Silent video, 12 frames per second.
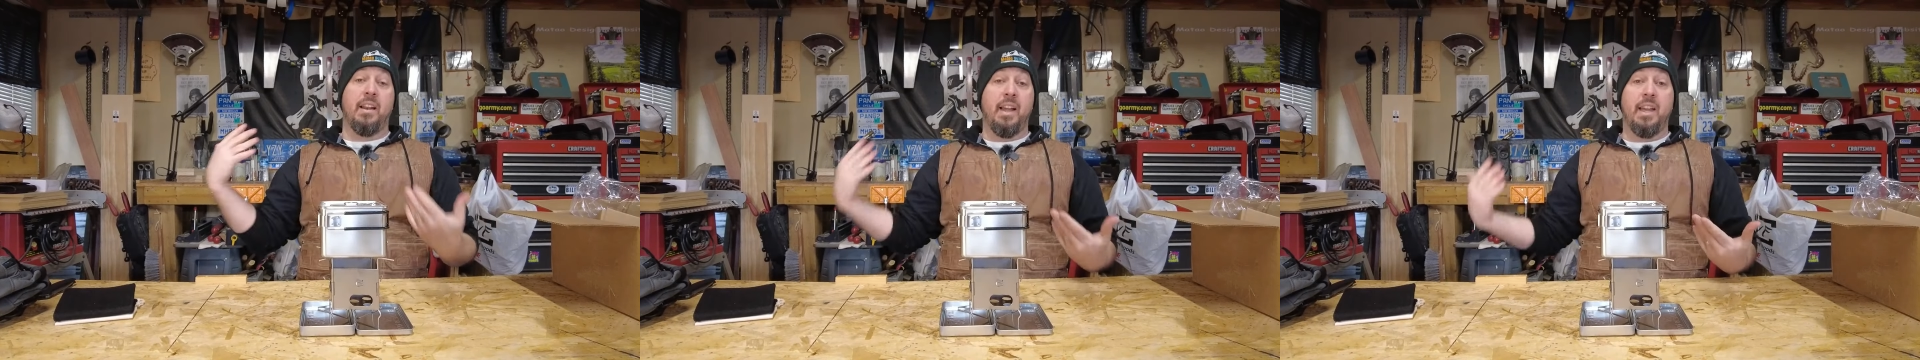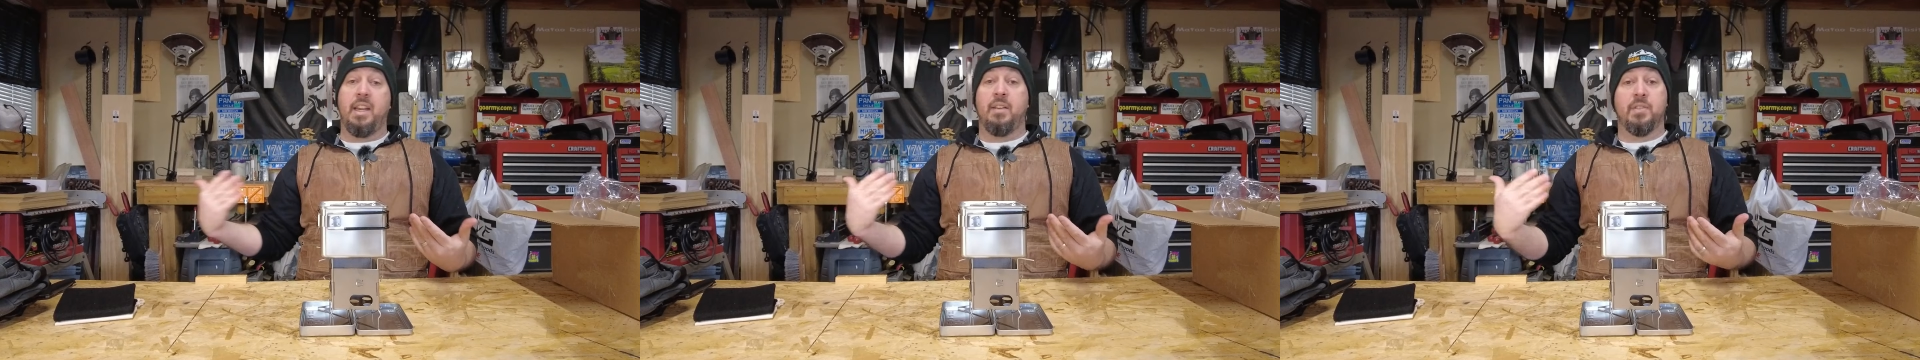
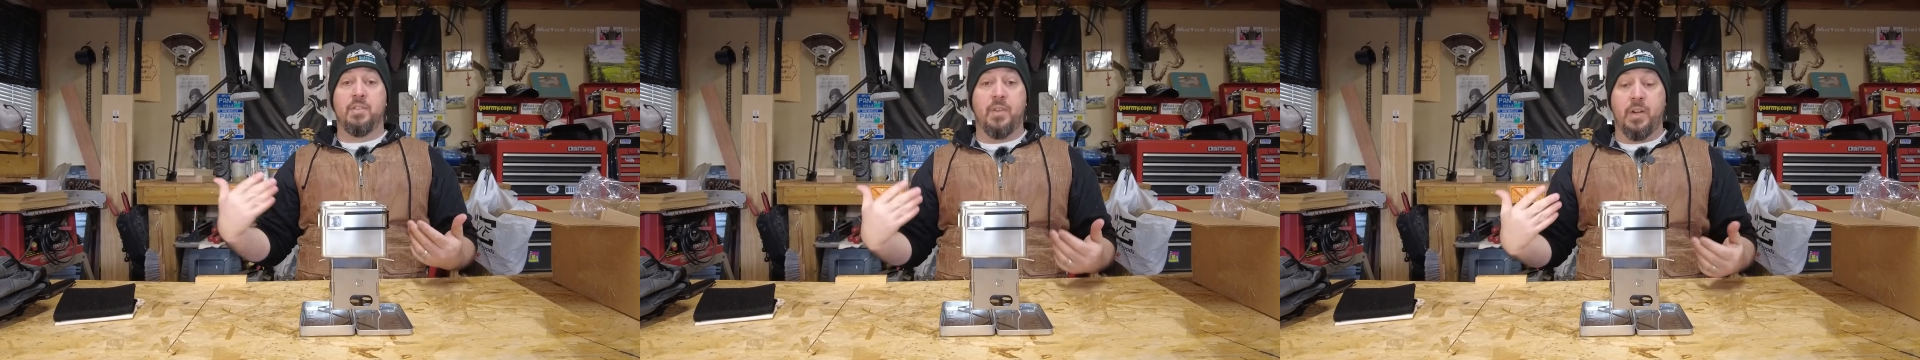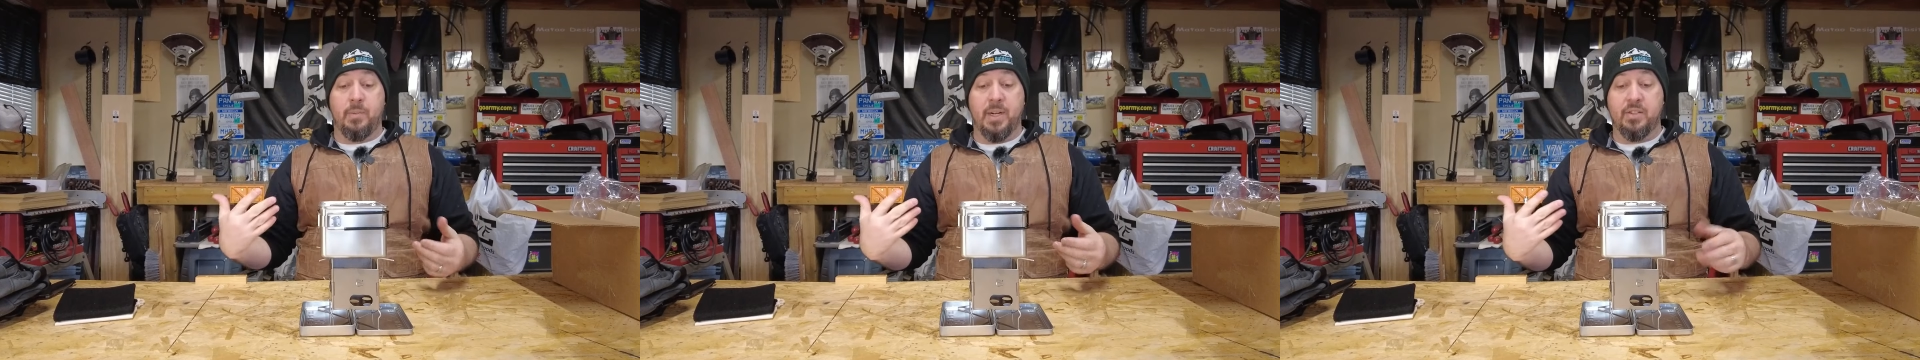any of his
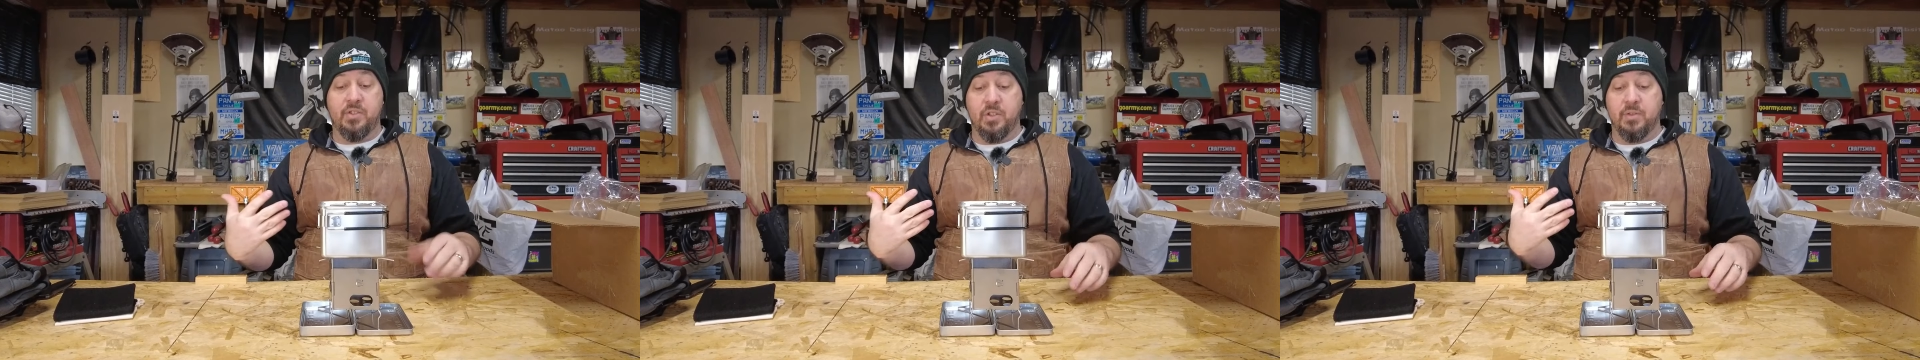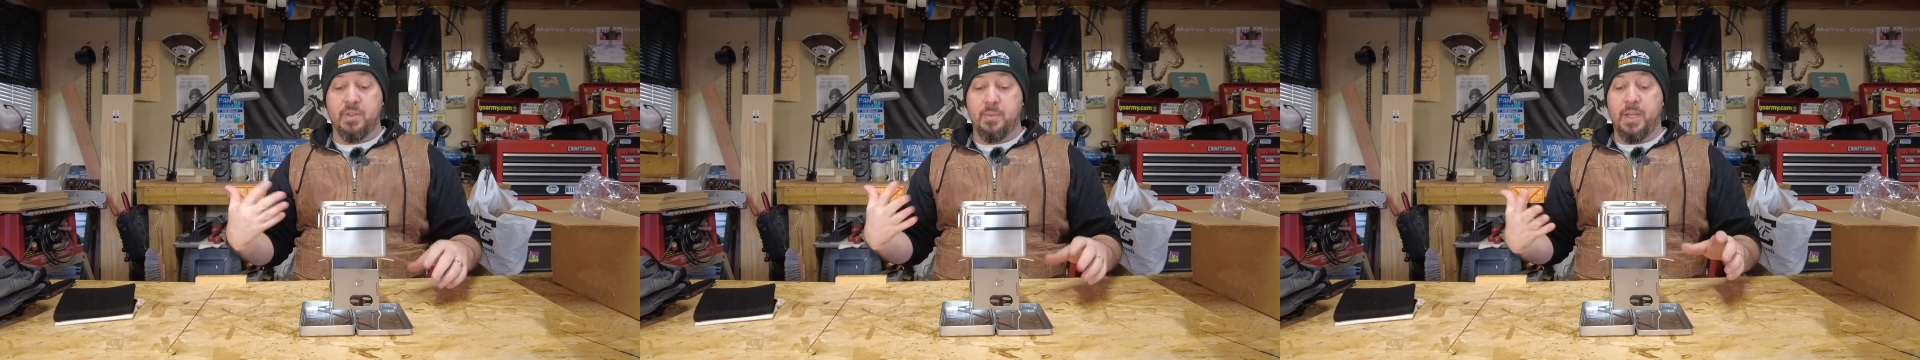Firebox
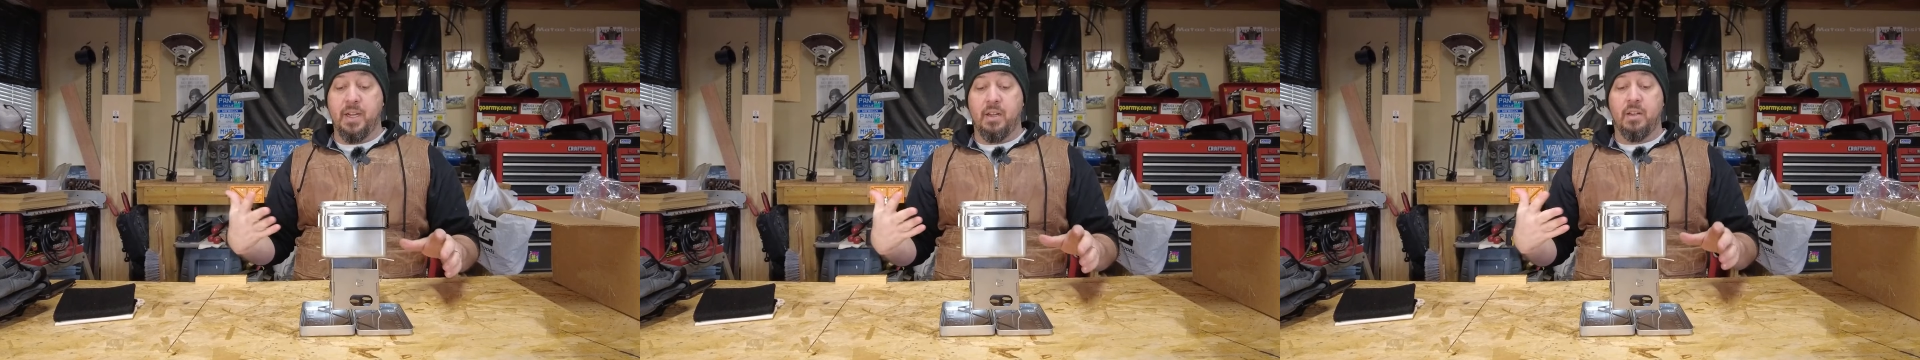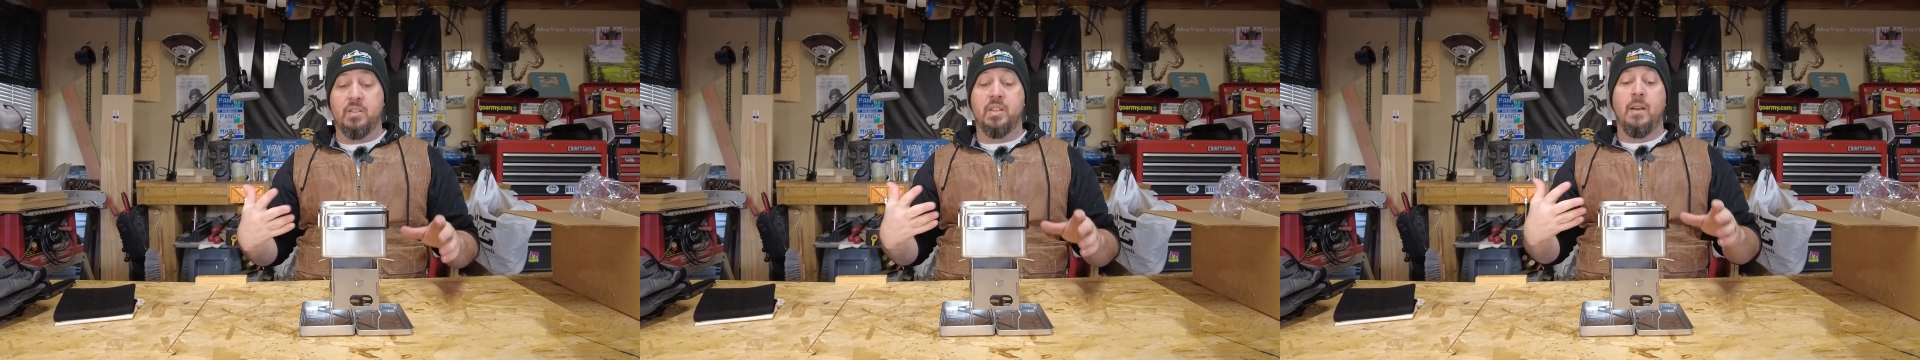stoves, to be
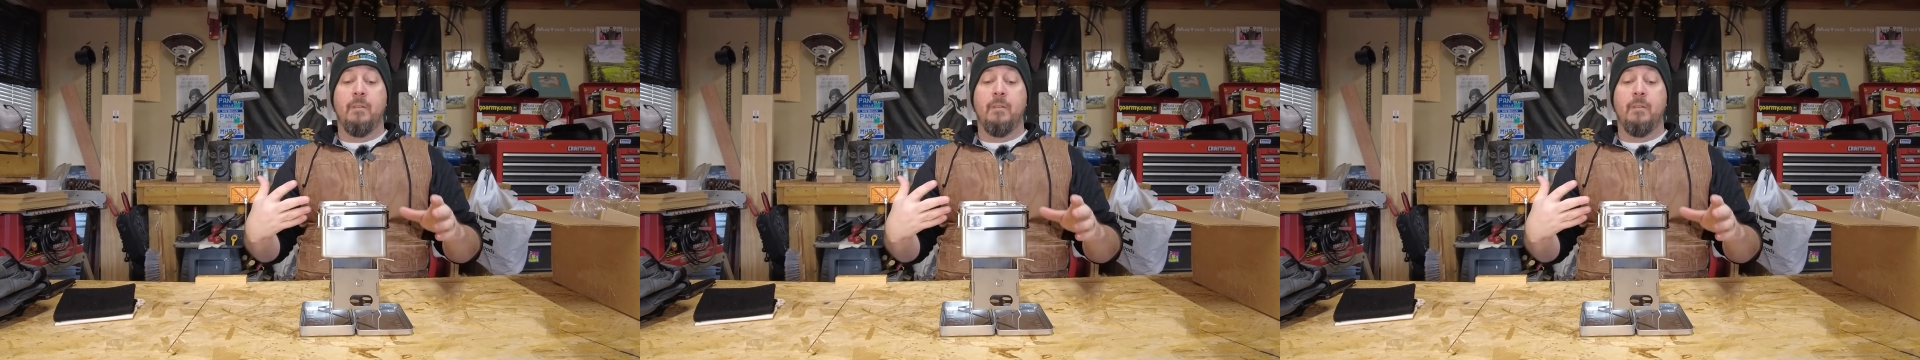honest.